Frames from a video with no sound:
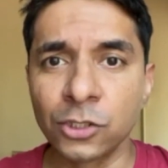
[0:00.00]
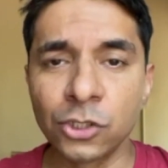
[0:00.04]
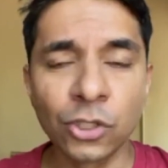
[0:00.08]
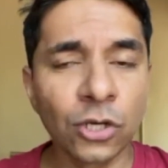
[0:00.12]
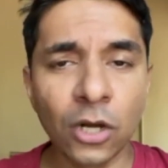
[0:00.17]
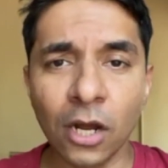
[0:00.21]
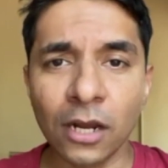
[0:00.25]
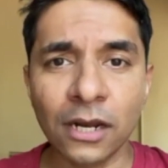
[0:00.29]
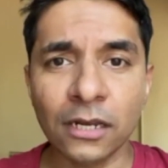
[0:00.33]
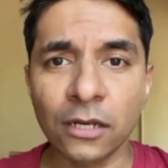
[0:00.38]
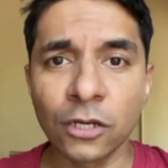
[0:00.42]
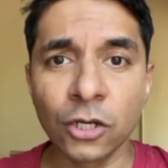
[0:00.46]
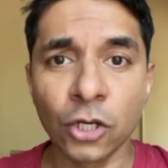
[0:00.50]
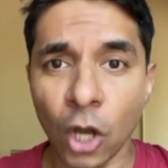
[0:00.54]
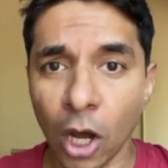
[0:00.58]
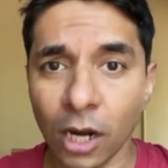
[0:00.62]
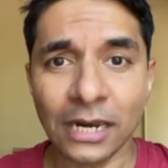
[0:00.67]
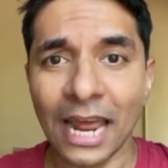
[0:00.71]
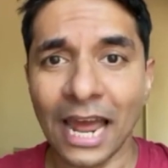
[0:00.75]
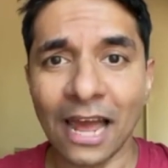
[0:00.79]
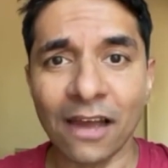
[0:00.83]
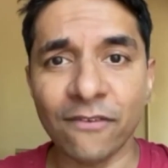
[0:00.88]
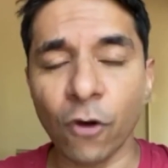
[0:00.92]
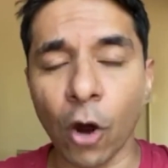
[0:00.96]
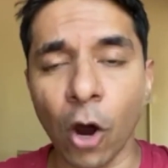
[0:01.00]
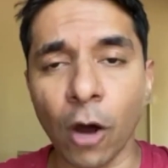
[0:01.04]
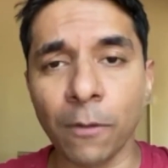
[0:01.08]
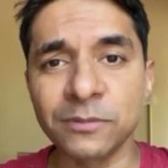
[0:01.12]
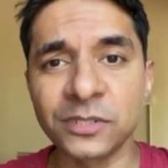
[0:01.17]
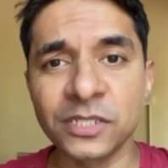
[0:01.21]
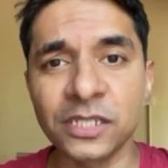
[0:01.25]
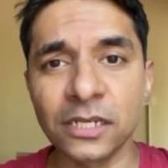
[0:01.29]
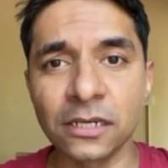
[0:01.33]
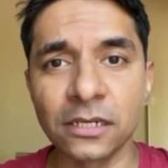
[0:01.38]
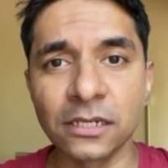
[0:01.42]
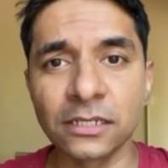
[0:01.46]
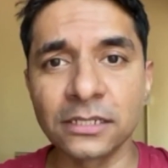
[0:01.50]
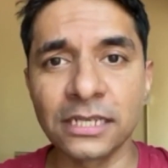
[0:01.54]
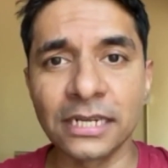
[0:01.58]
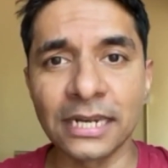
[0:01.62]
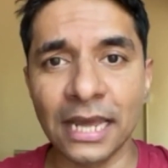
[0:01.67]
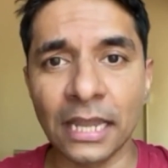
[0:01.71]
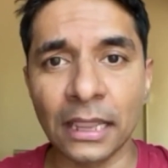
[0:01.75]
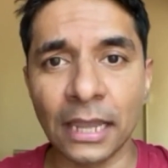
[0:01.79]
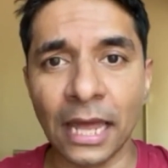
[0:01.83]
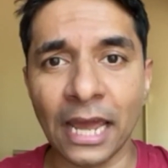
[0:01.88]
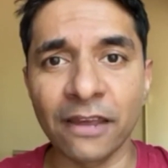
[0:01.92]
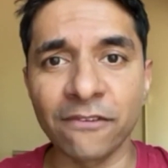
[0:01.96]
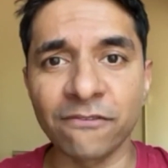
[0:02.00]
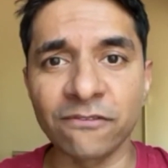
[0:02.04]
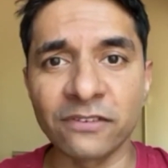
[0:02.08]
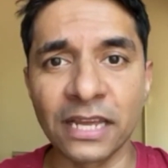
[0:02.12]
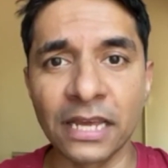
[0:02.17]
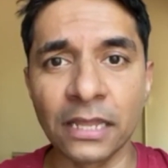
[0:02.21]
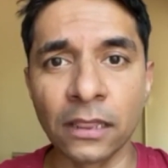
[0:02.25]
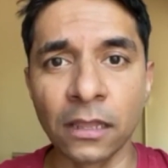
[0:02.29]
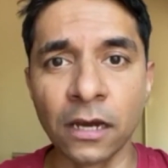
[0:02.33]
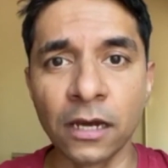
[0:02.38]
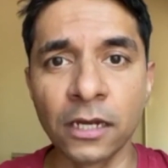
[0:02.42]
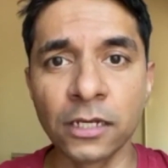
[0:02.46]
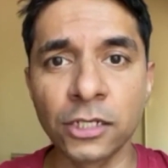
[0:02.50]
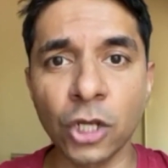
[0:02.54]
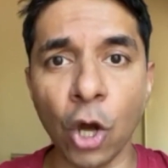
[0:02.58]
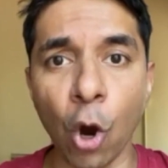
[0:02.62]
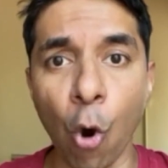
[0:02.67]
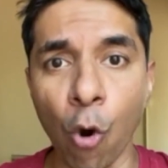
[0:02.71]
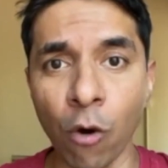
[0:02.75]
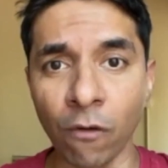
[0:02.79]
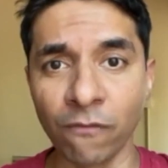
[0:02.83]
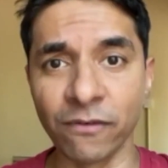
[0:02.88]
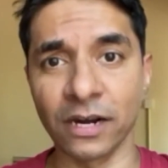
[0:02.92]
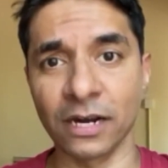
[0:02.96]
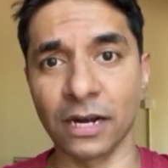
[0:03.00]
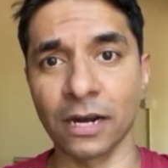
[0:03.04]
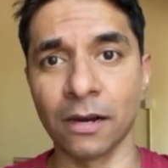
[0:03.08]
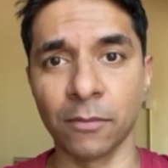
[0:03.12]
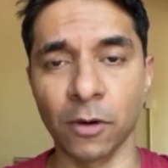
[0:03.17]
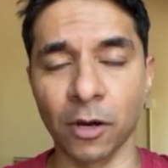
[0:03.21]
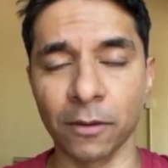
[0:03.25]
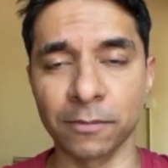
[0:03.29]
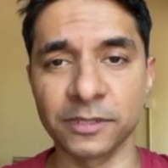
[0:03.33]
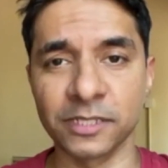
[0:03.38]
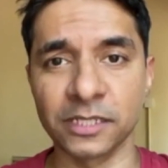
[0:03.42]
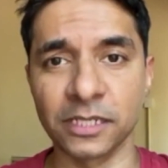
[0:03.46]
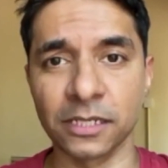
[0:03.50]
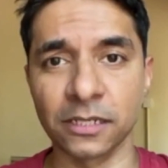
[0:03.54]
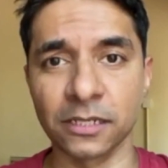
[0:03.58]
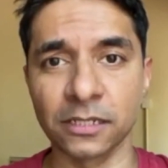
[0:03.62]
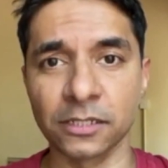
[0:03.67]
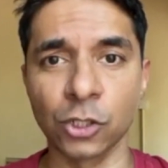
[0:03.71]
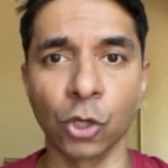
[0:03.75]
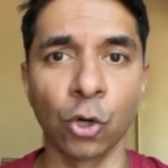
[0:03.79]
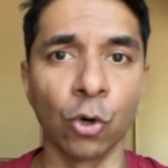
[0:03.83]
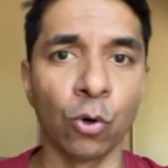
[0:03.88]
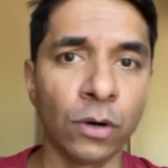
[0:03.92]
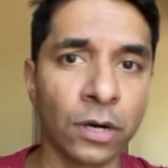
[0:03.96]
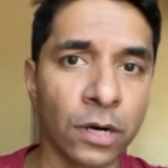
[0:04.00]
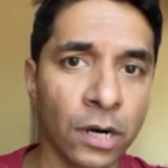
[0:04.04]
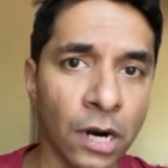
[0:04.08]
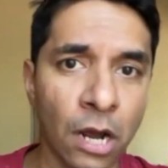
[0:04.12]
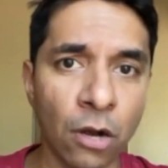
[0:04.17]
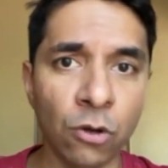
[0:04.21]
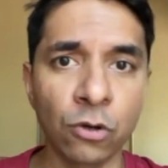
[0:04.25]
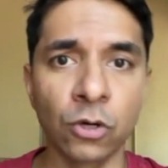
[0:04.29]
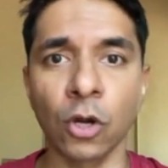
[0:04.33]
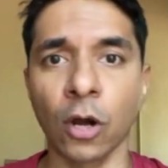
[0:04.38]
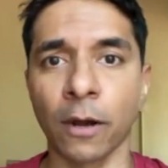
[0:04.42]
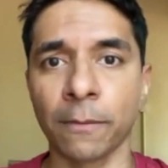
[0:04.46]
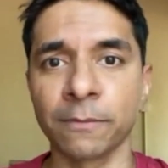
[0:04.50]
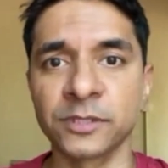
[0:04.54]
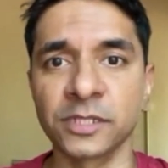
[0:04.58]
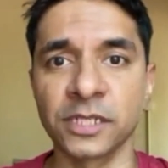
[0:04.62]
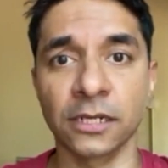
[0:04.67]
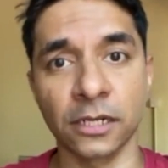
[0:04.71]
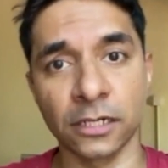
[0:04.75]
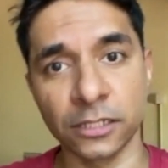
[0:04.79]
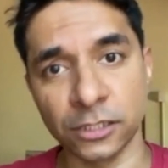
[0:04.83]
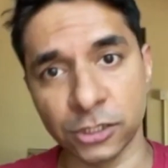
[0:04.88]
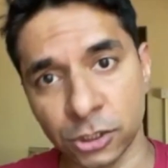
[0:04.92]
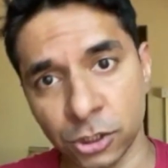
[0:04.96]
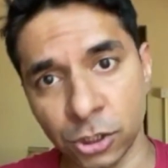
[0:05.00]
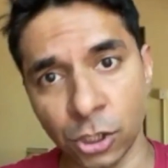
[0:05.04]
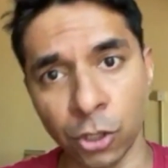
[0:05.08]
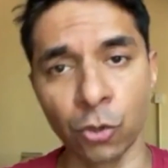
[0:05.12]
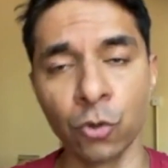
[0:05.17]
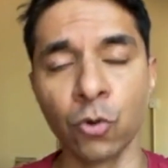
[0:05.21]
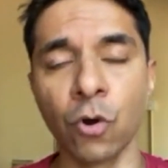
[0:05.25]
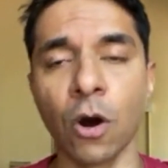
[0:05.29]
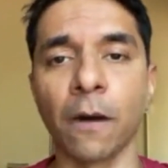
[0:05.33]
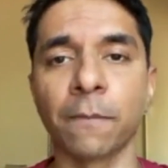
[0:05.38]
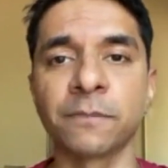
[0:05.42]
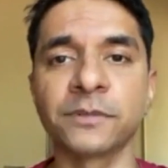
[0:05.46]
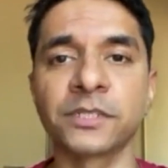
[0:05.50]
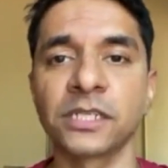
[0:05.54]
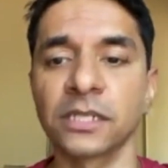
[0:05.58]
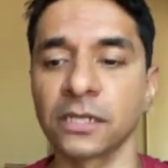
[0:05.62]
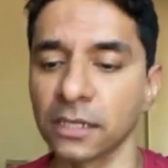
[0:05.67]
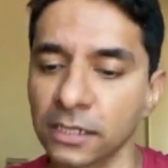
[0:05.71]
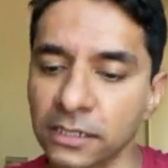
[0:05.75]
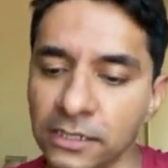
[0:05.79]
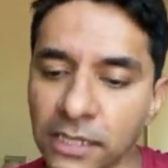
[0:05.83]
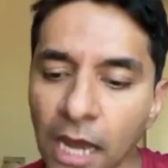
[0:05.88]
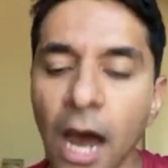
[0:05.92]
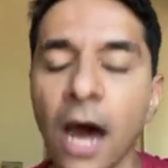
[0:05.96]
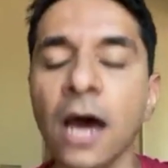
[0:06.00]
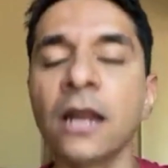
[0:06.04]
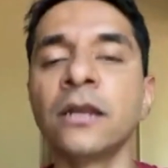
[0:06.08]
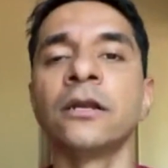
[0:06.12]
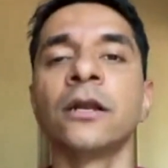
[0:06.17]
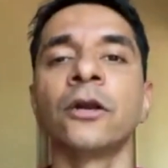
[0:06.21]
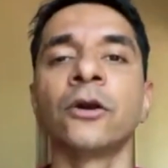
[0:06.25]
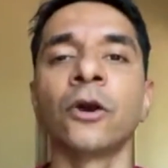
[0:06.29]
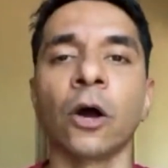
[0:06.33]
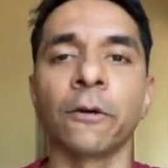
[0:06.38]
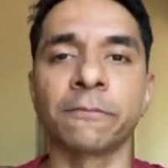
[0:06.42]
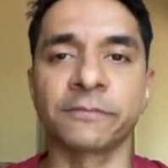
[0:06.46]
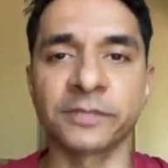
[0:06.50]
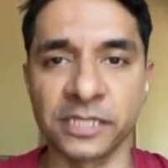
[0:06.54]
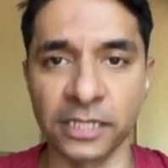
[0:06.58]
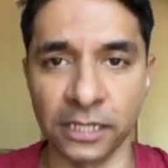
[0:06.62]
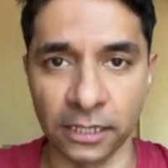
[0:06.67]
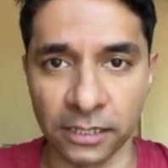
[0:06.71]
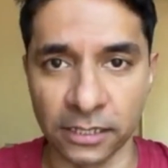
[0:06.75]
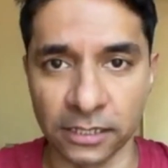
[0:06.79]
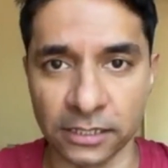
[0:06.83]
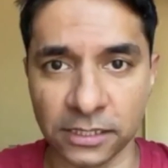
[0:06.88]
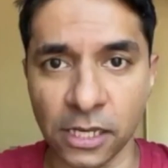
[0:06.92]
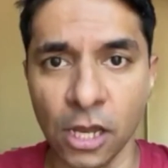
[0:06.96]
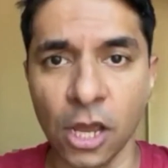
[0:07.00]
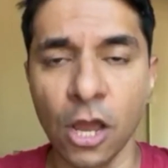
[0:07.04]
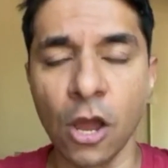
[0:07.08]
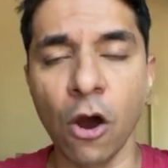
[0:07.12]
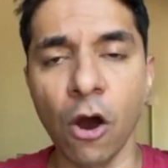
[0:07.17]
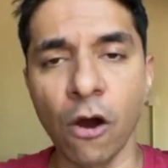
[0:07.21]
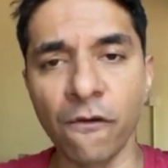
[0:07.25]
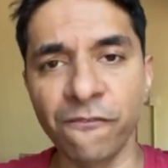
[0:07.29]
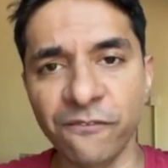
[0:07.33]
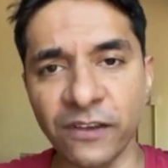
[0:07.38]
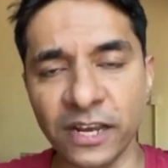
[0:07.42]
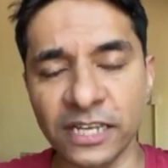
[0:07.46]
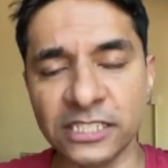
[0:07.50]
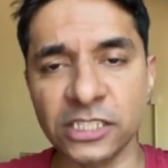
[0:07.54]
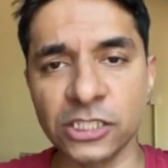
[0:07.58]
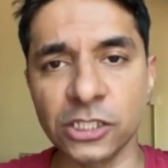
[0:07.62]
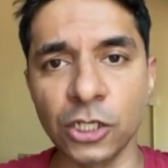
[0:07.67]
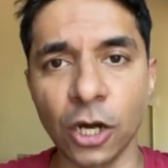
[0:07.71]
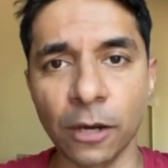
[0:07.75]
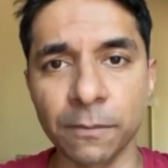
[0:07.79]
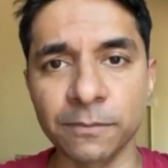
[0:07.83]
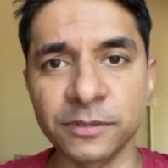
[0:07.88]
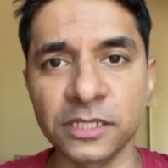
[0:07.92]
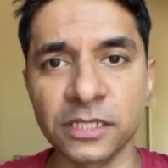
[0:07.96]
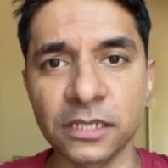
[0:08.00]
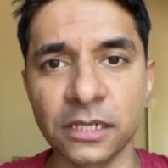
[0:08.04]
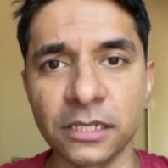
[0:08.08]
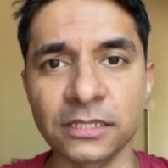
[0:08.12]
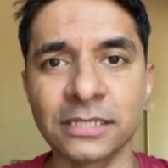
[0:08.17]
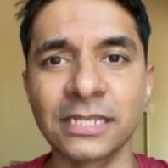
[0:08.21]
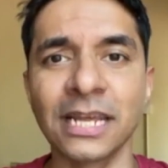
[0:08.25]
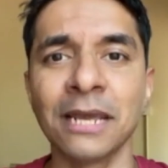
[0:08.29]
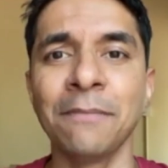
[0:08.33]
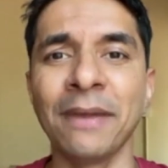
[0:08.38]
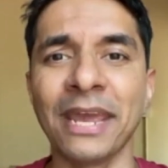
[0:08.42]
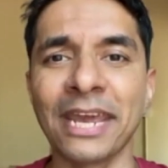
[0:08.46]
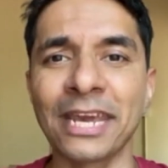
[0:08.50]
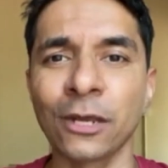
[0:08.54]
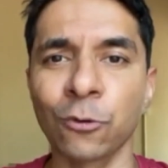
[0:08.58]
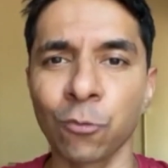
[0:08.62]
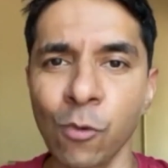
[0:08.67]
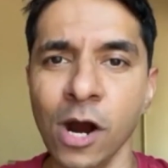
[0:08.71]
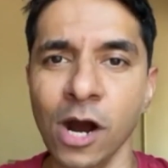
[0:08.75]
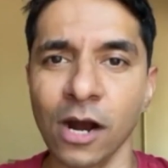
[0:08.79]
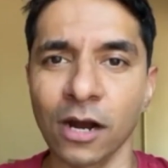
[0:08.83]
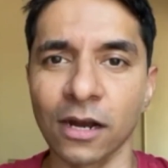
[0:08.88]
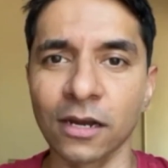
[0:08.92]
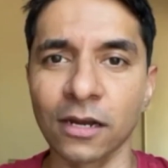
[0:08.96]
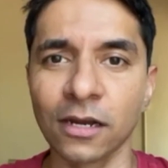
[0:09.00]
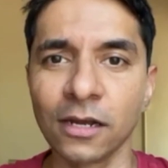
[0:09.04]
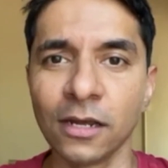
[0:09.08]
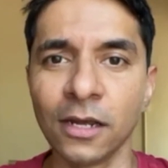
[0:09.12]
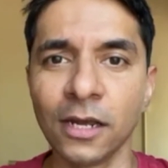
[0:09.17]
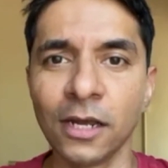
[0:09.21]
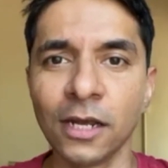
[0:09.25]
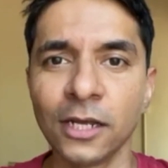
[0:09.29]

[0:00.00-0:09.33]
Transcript: do not have obstacles in their life. They learn to overcome obstacles, go around obstacles, through obstacles, under obstacles, or face the obstacles. They make it work.